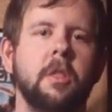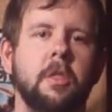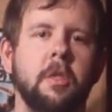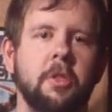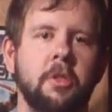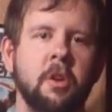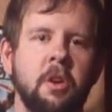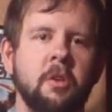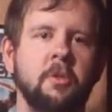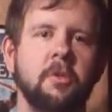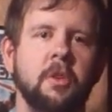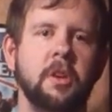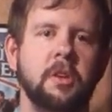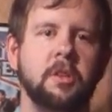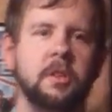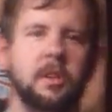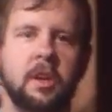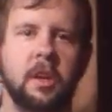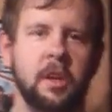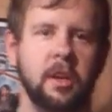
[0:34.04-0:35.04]
The third
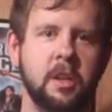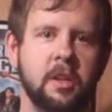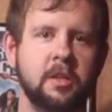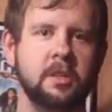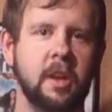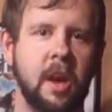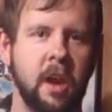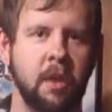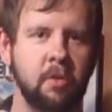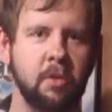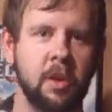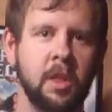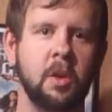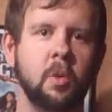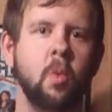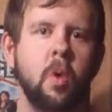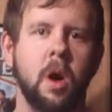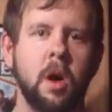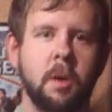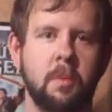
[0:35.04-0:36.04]
reason is I really
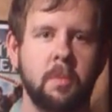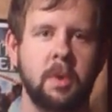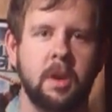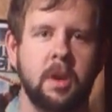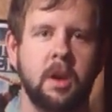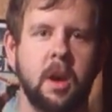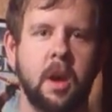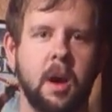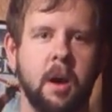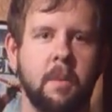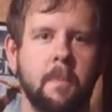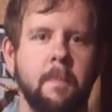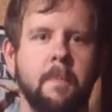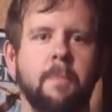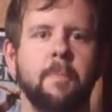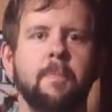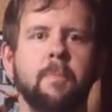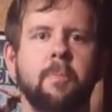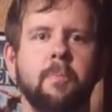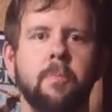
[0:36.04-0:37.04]
want to become,
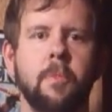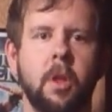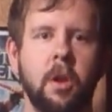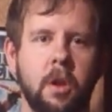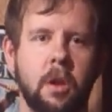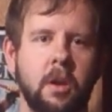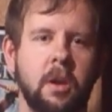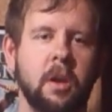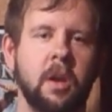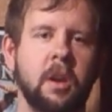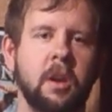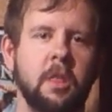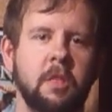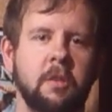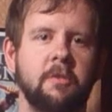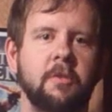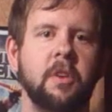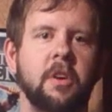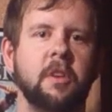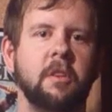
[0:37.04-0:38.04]
get in the
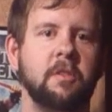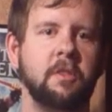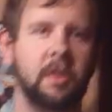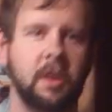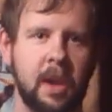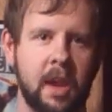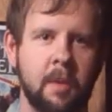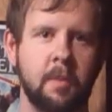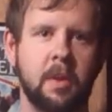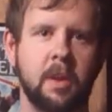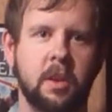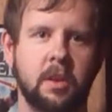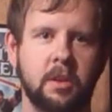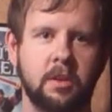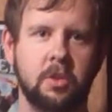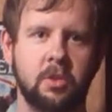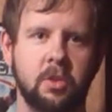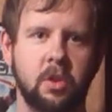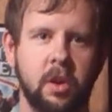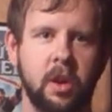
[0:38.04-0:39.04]
field of the game
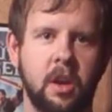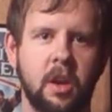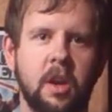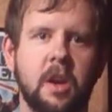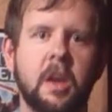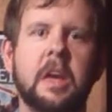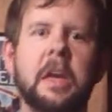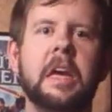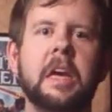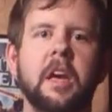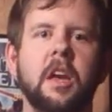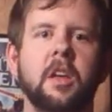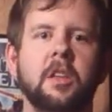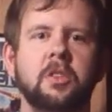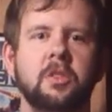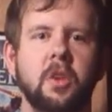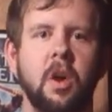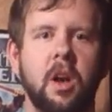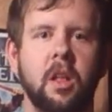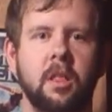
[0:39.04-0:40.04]
industry, and
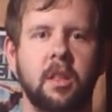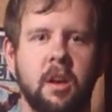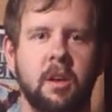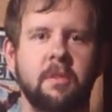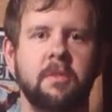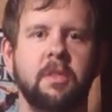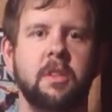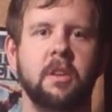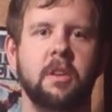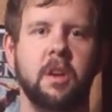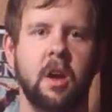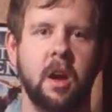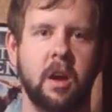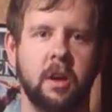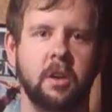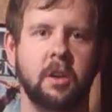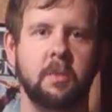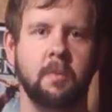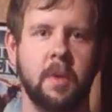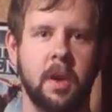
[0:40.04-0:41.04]
so I love the
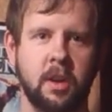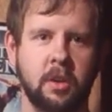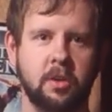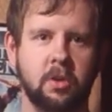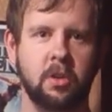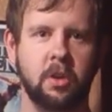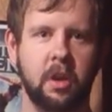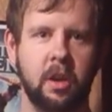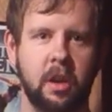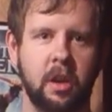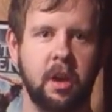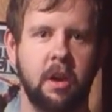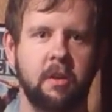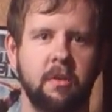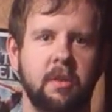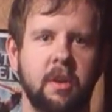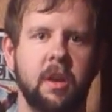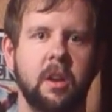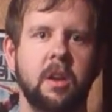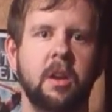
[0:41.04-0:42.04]
documentary of
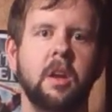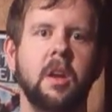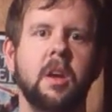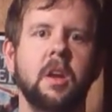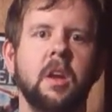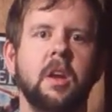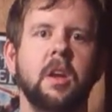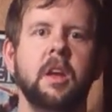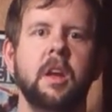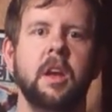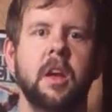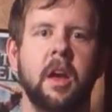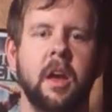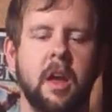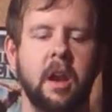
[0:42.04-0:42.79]
it.